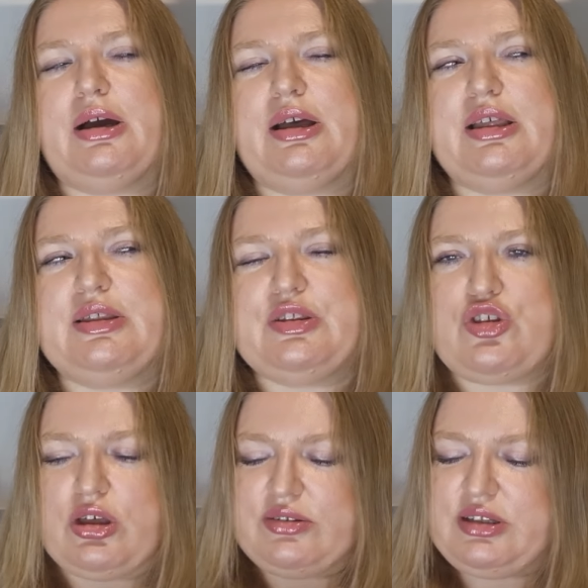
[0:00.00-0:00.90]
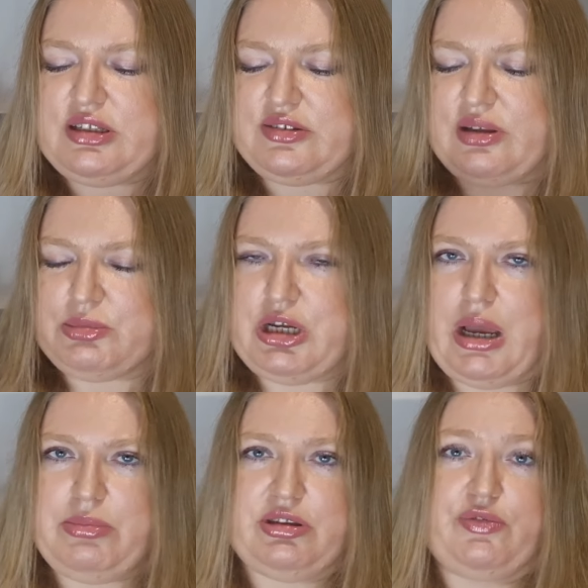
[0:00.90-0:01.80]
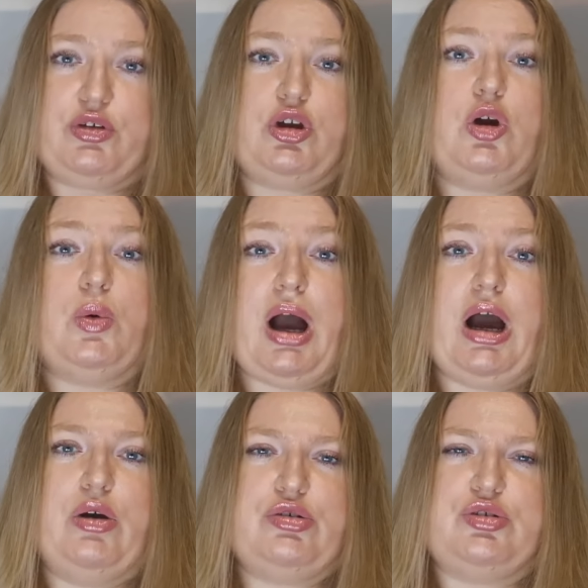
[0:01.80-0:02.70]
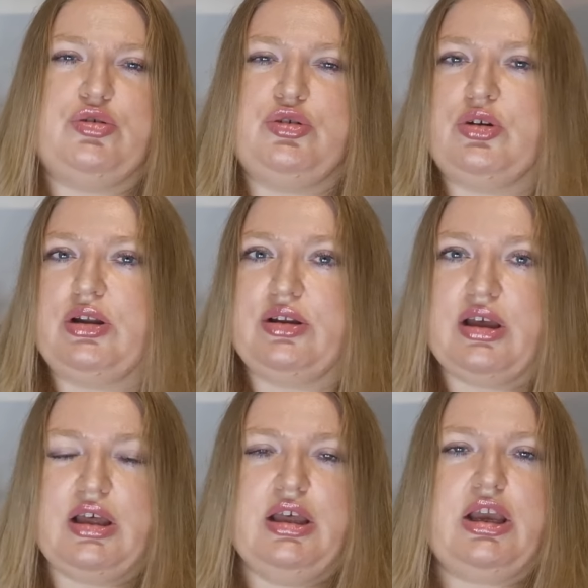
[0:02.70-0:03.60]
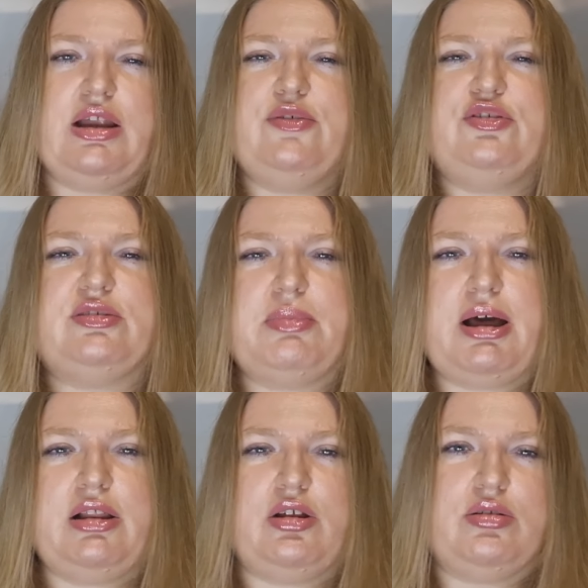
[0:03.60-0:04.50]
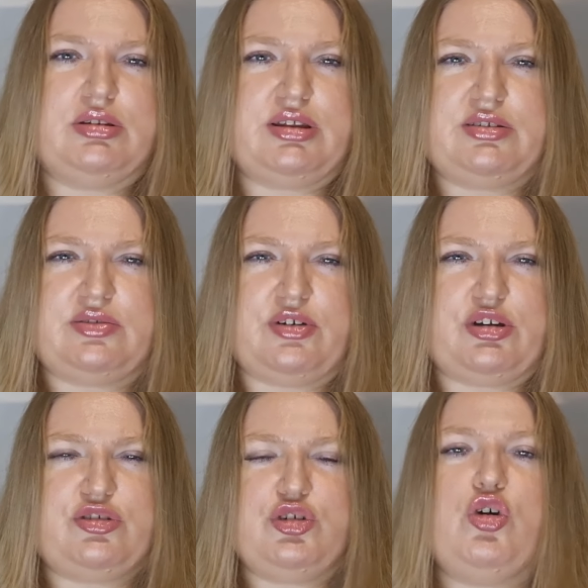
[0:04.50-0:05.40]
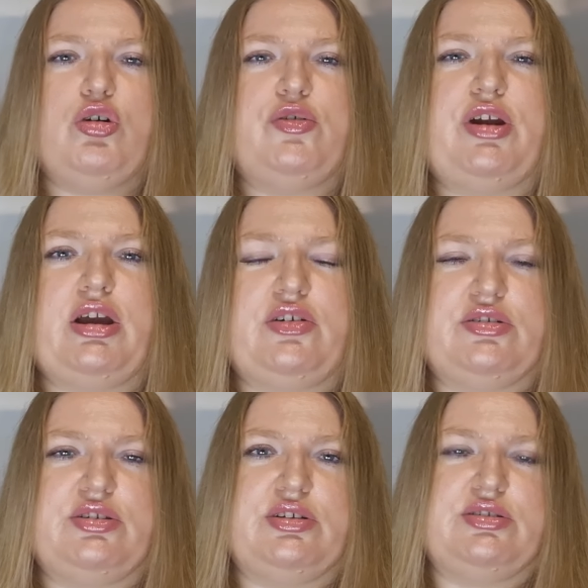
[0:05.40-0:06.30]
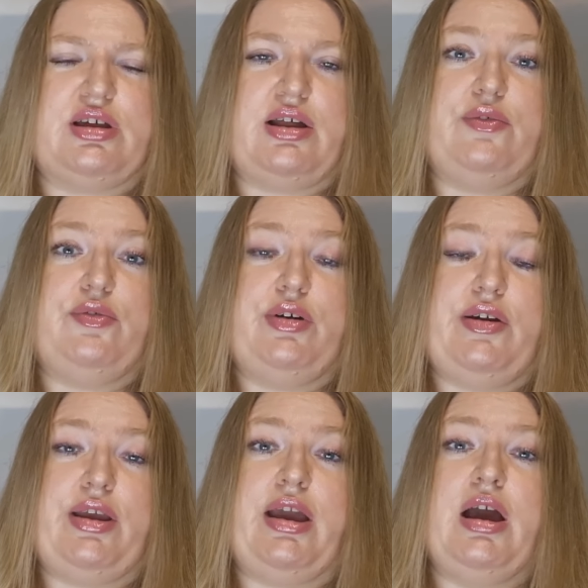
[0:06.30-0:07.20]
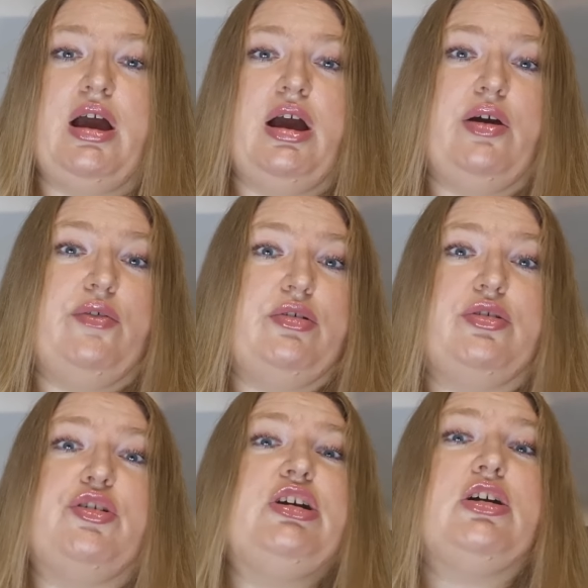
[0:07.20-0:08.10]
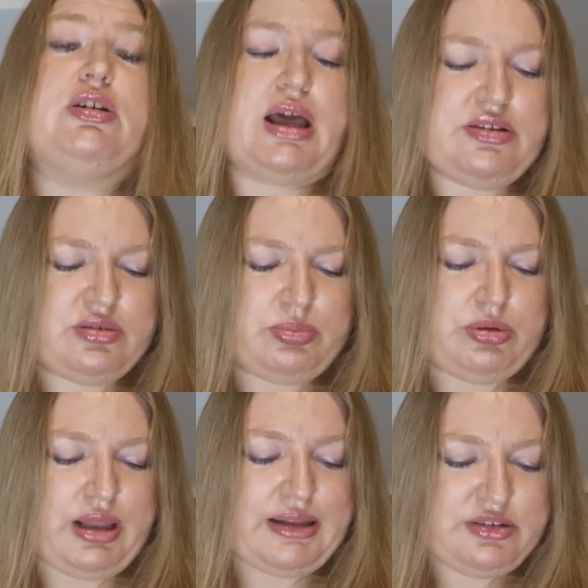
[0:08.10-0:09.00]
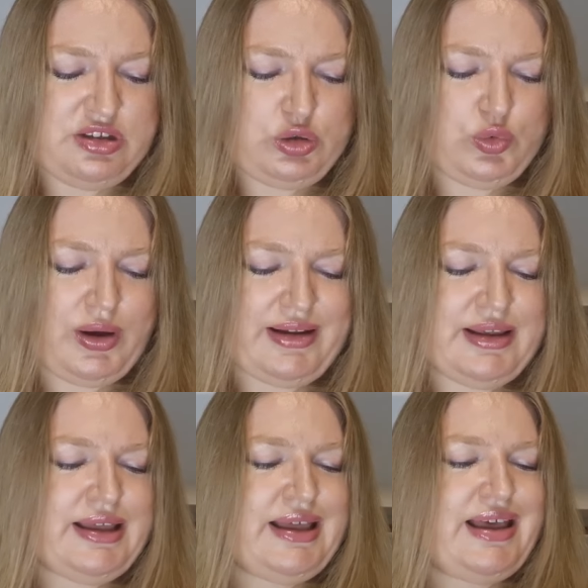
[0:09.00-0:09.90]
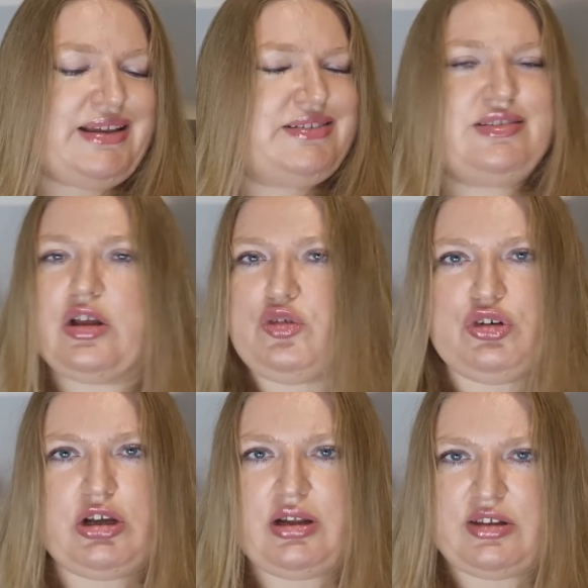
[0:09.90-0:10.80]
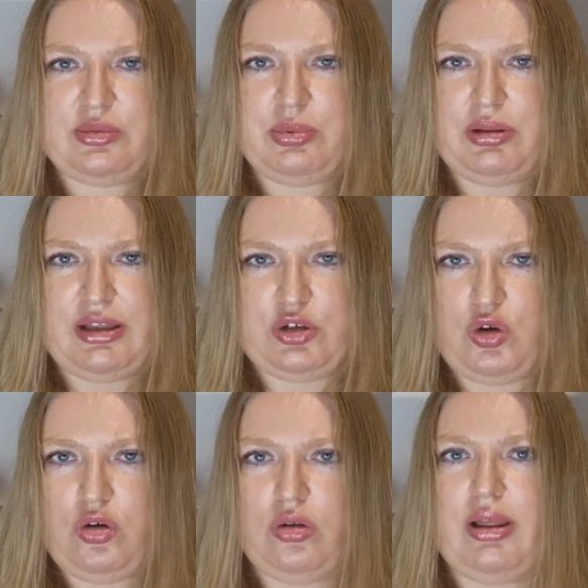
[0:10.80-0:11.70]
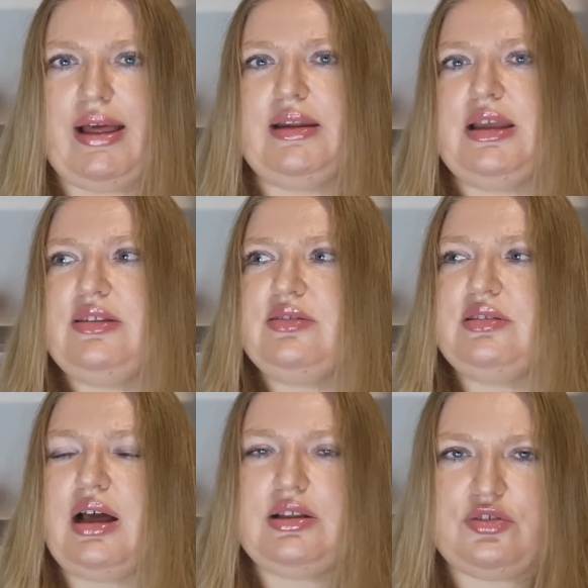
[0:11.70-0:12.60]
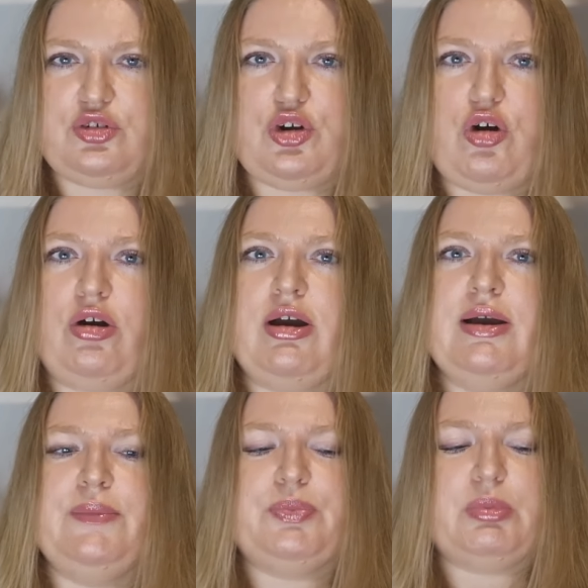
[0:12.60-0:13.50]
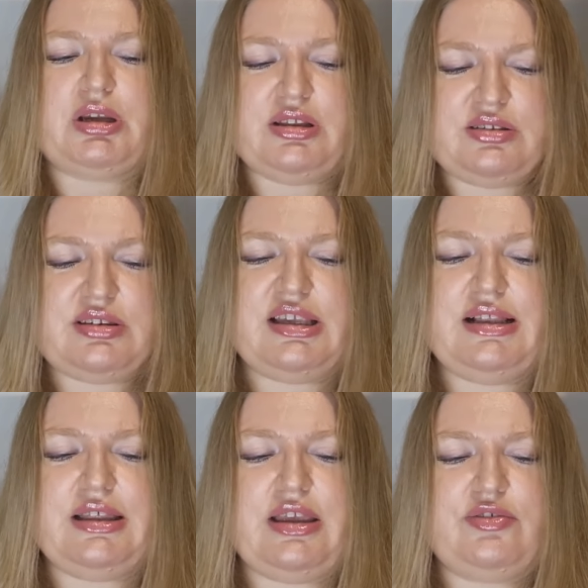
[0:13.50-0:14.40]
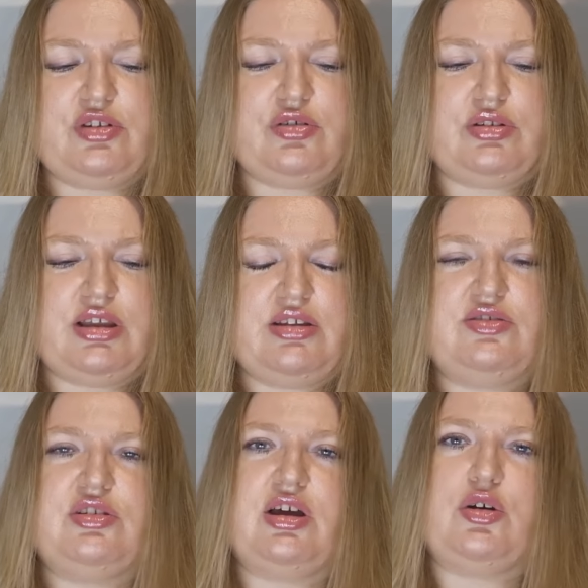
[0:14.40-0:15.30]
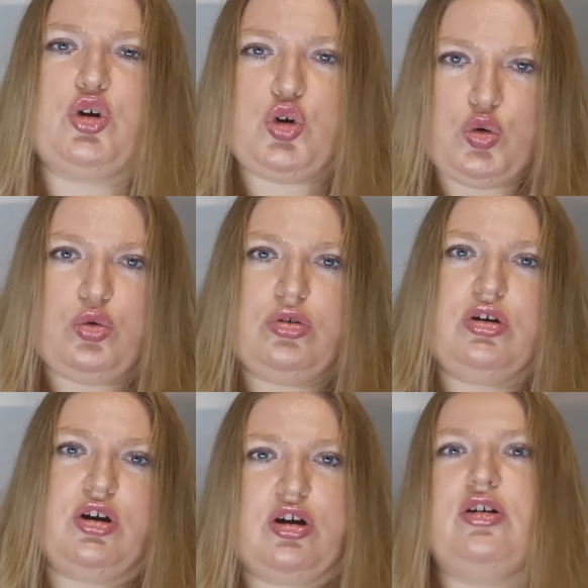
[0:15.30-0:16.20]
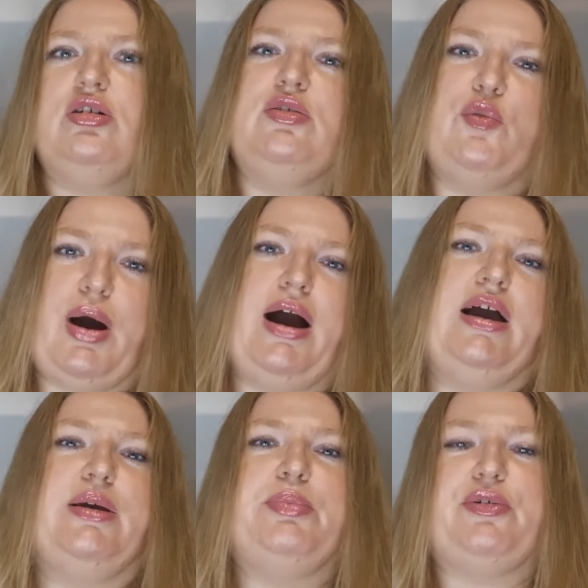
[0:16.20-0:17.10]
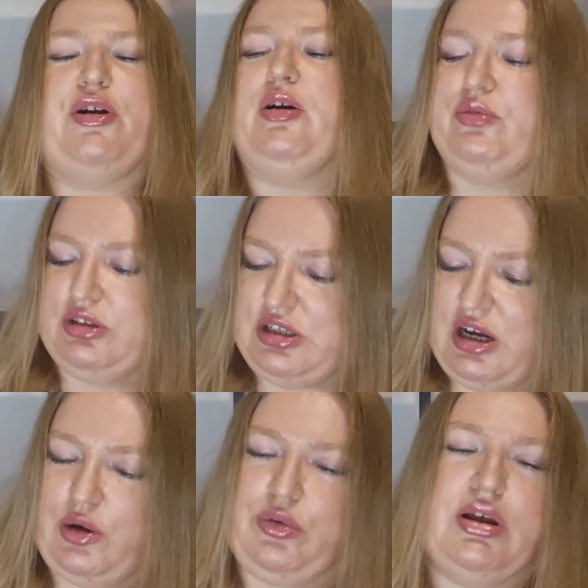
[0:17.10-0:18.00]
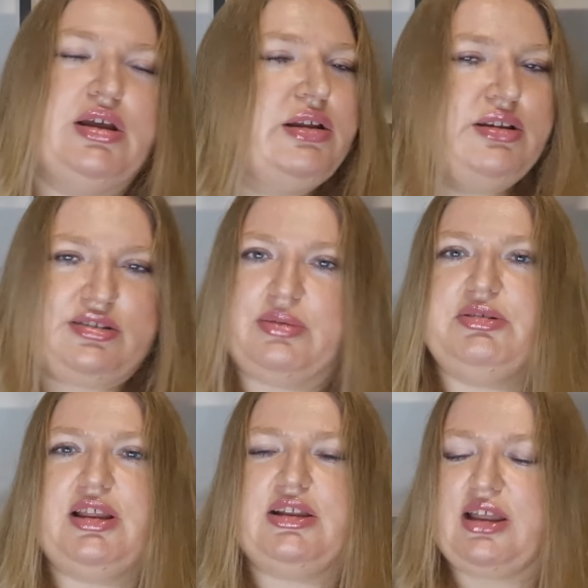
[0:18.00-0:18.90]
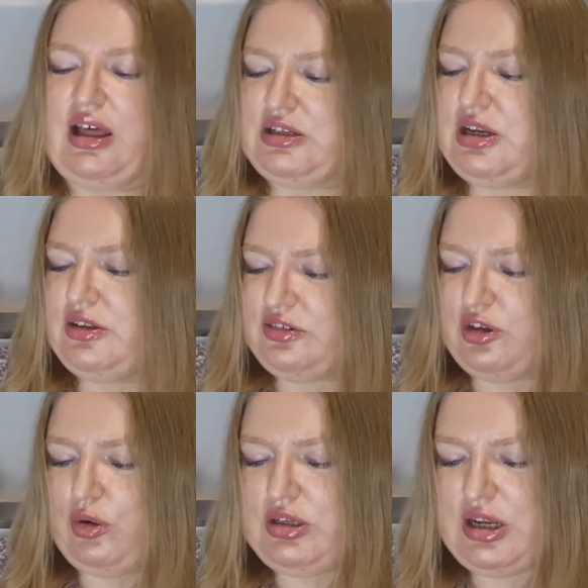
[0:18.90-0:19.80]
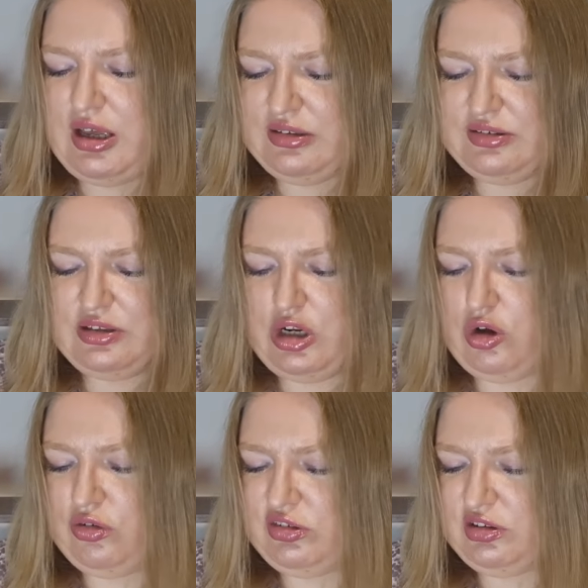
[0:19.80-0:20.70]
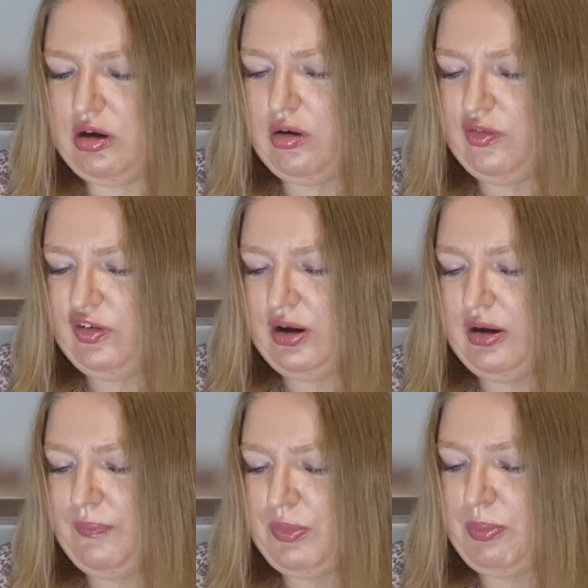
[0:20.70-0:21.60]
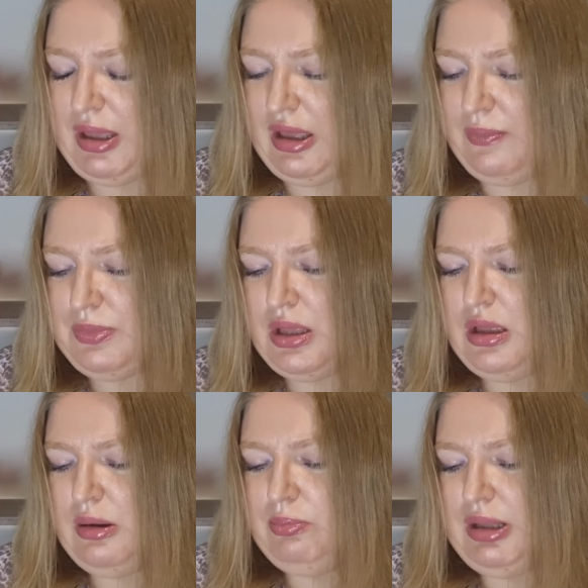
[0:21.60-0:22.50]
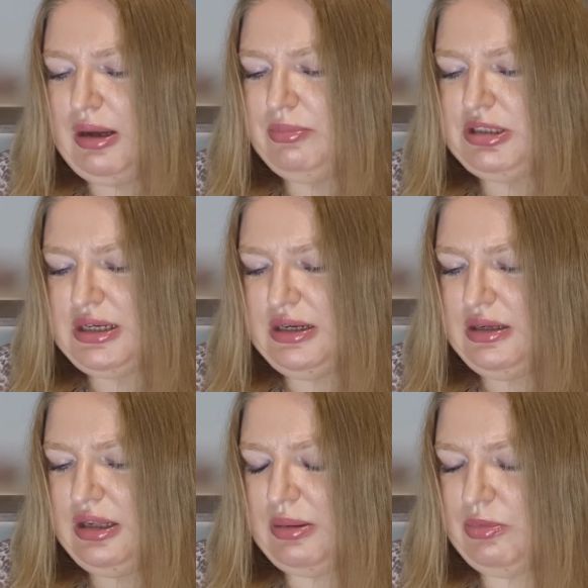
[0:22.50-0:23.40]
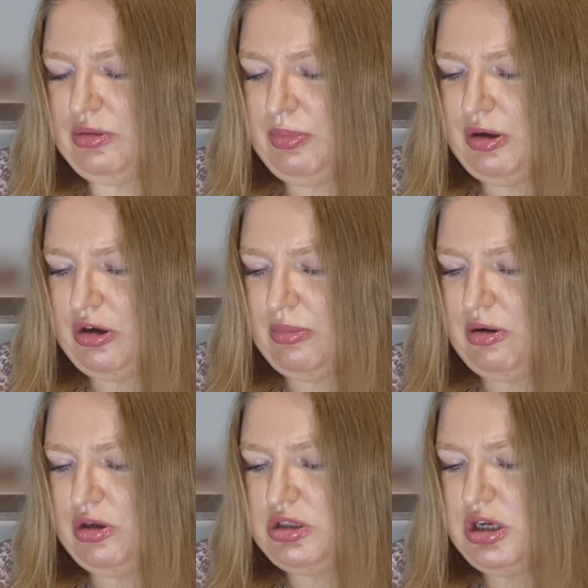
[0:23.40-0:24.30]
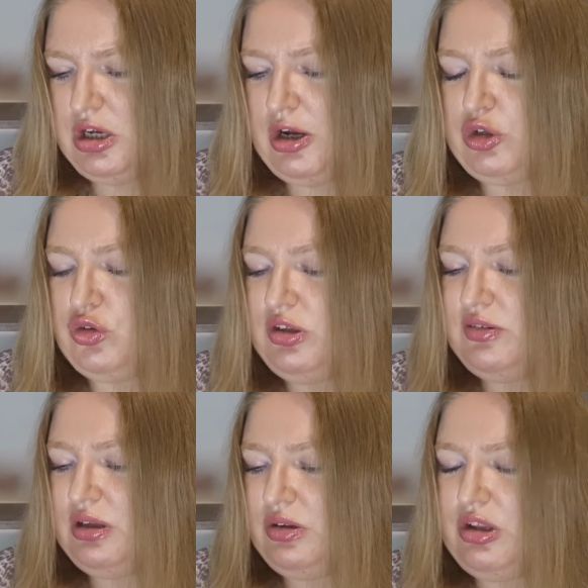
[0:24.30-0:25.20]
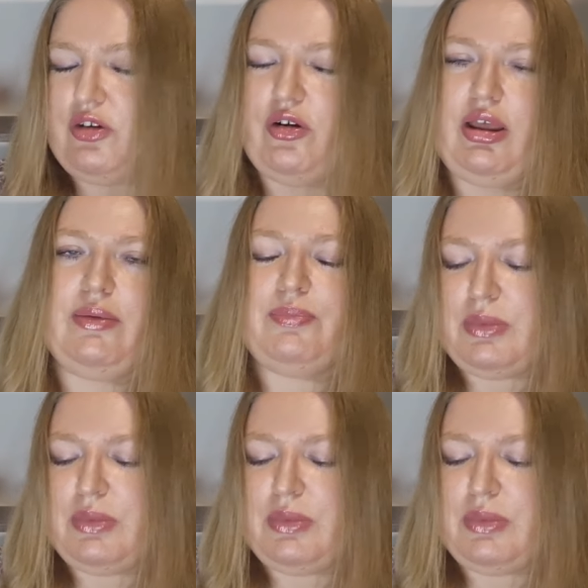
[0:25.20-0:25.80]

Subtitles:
it's just that sometimes if you go out, you can kind of smell all these very strong fragrances and very, very recognizable, and this one, it's not recognizable at all, and it's not strong, but it still gives you this a cool girl vibe around the town, something like that. So it has the notes of pear, plum, Italian lemon, bergamot, Tunisian neroli,